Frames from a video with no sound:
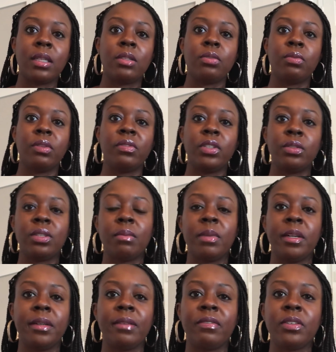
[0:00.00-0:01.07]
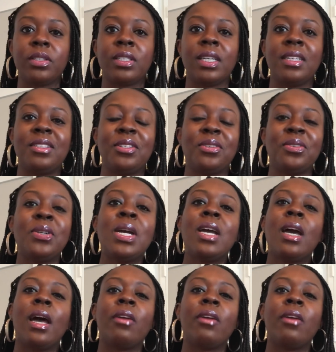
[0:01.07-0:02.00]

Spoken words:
I do reviews on Married at First Sight too.